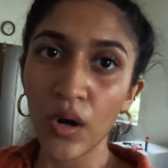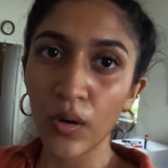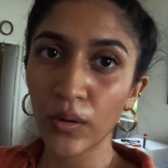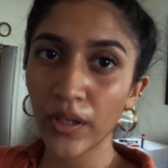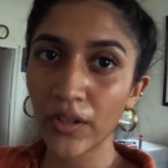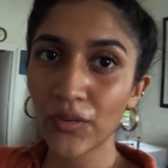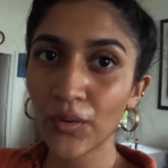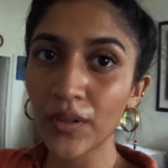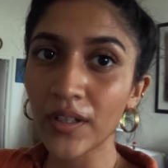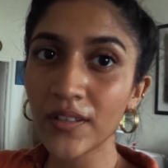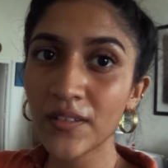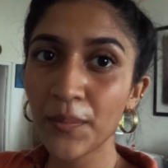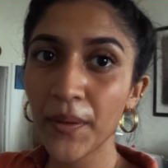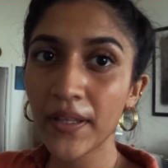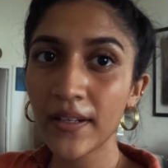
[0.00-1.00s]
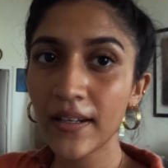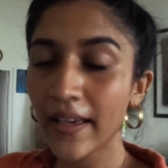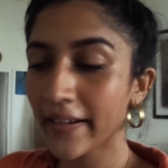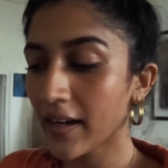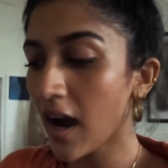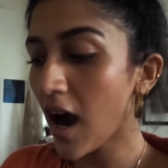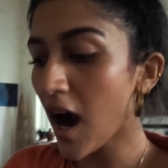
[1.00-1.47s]
Okay, so it's been
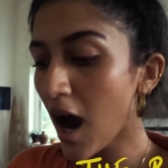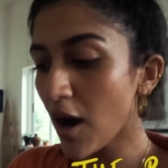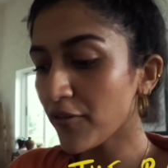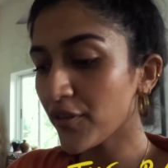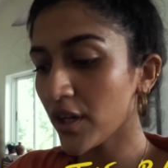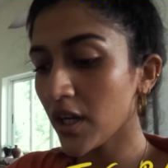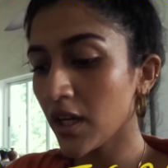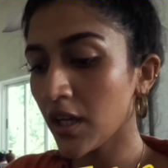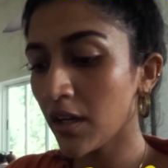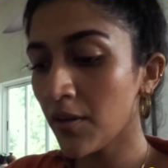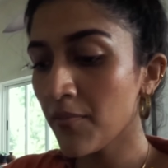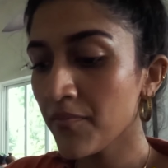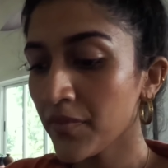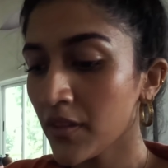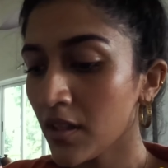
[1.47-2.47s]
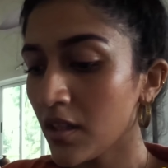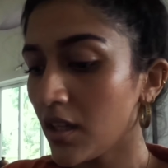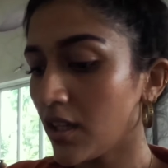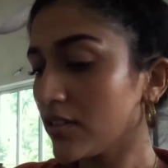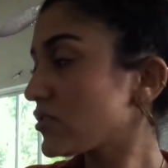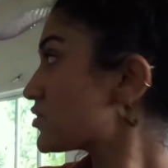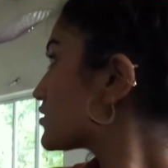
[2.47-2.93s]
like half a day.
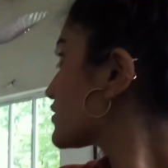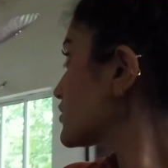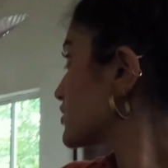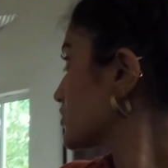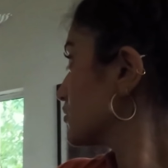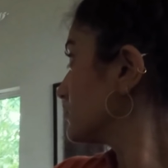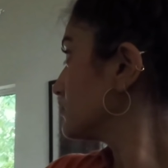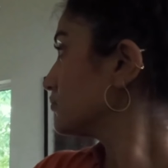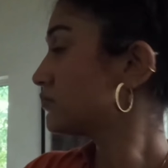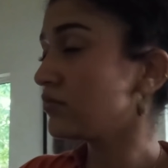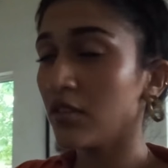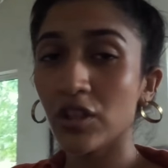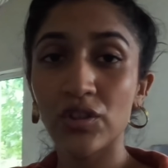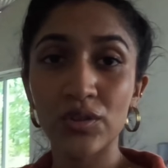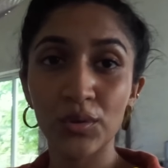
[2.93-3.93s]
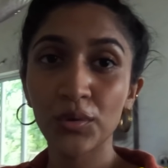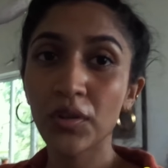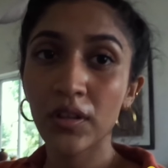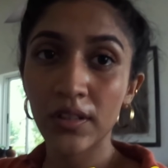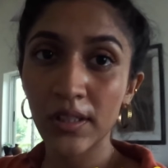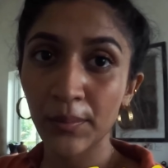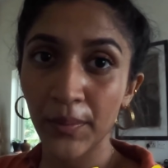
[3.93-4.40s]
It's
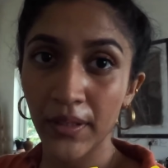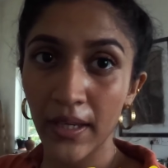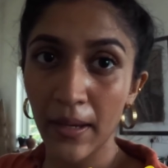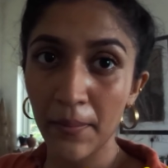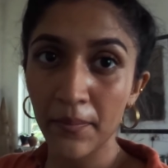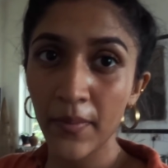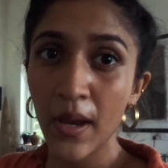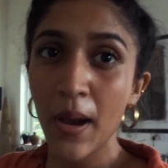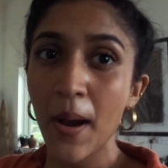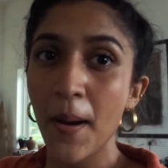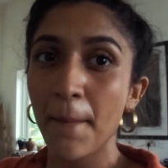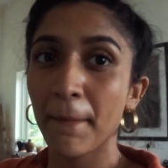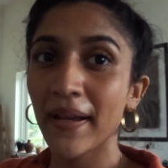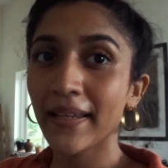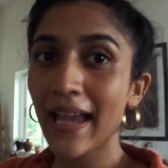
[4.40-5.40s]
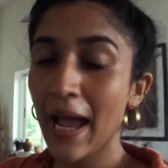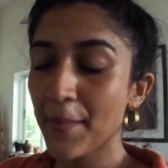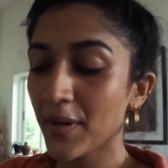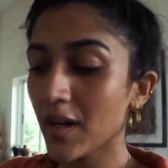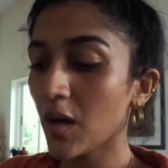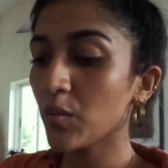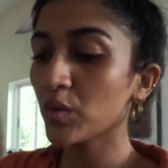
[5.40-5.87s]
2:30 p.m. My
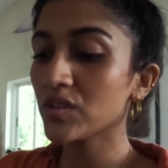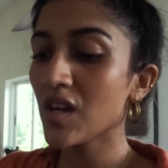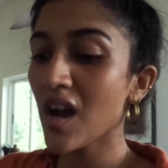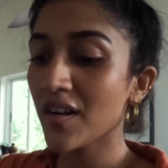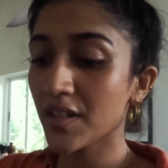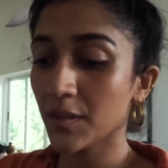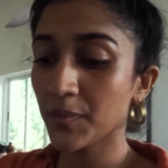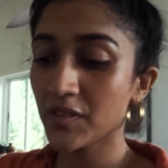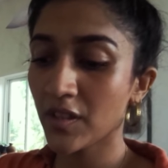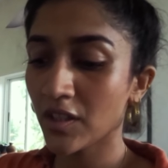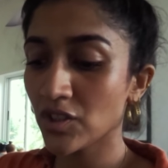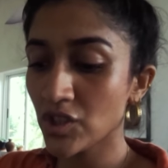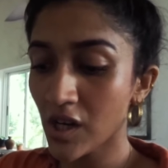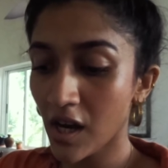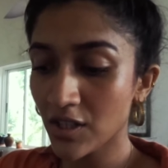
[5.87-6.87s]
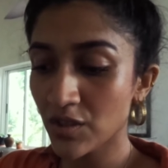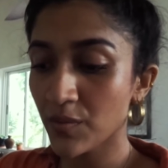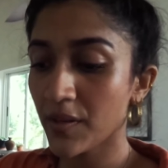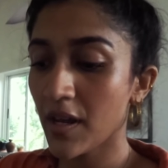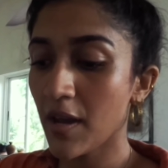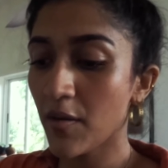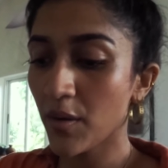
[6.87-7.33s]
camera was 100% charged
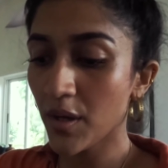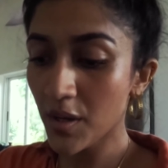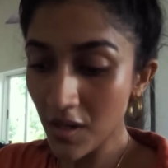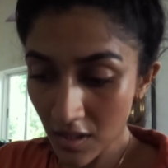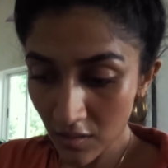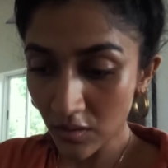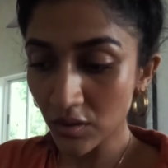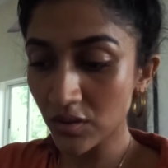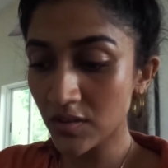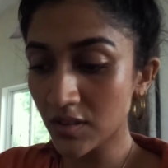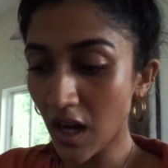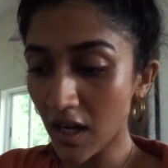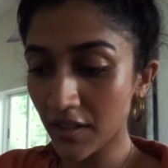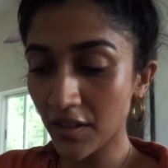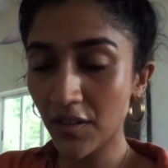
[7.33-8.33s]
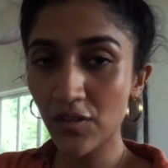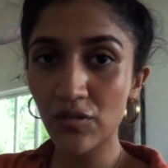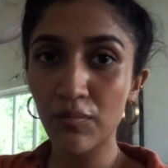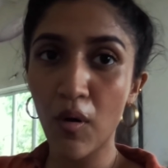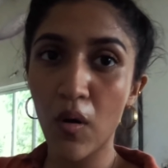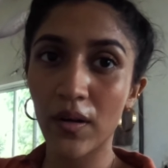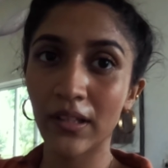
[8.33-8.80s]
when I started
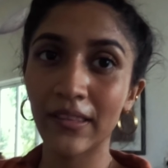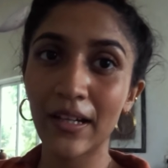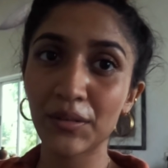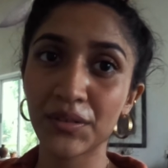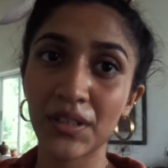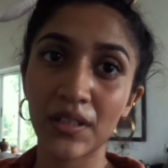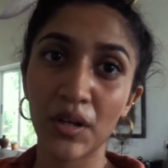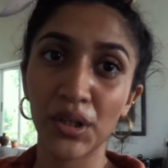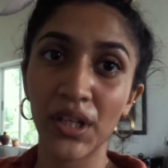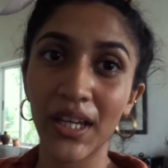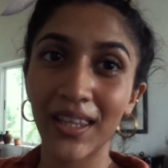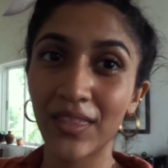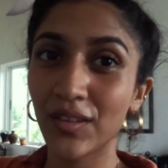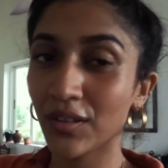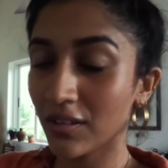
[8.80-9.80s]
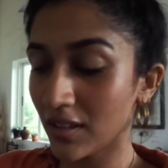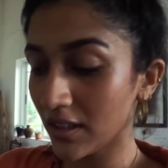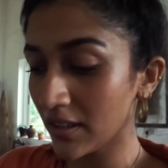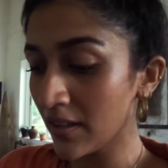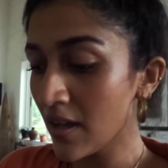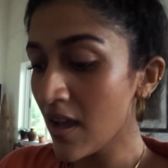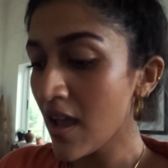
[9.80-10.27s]
this morning. That was around
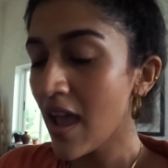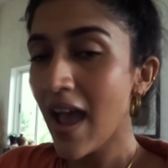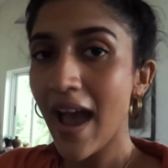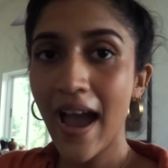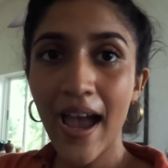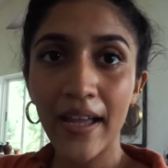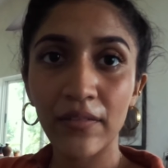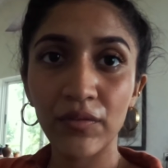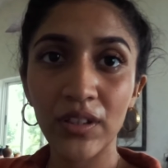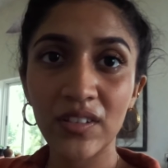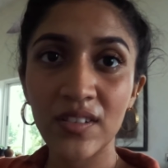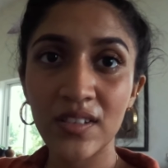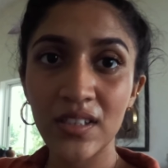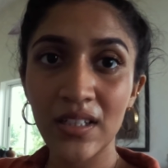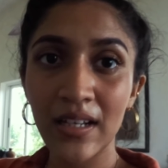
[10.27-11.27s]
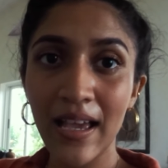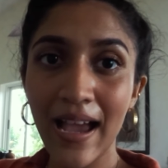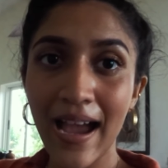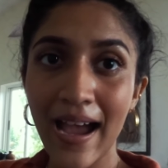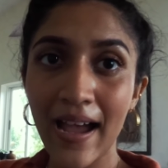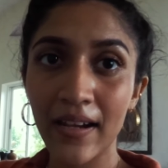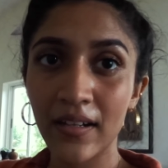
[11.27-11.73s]
8:30, and we're still
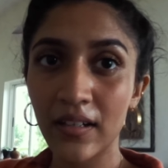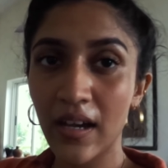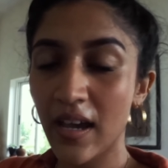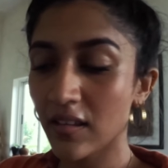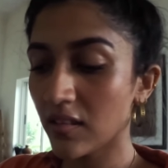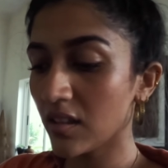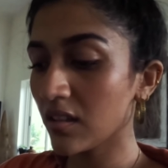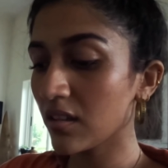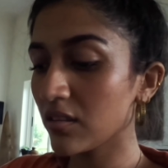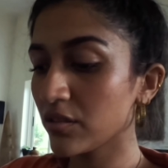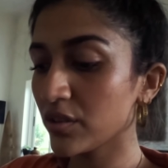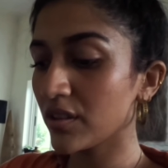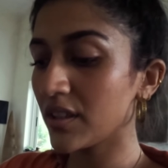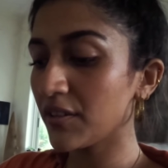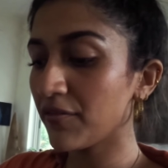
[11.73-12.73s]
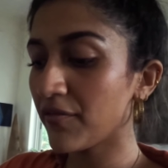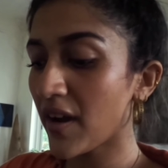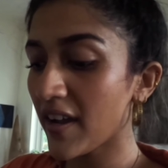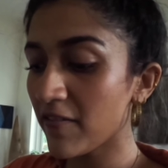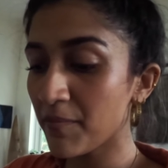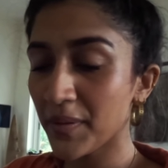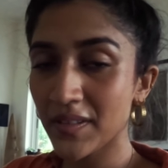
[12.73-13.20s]
at I think
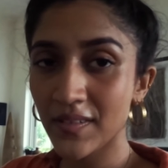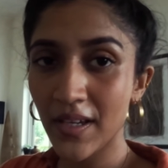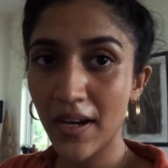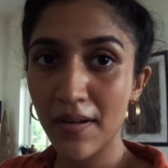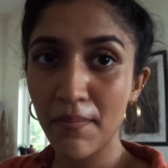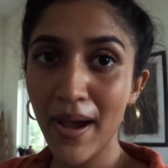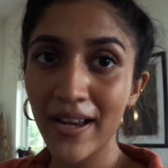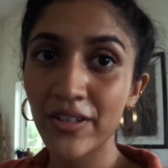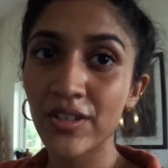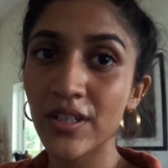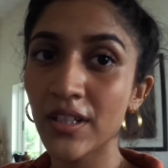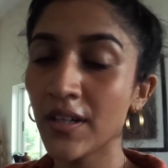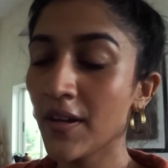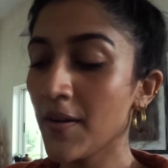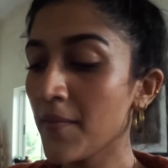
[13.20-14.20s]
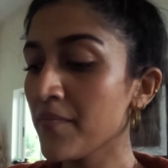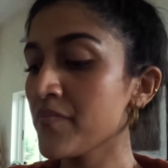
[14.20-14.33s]
35% battery,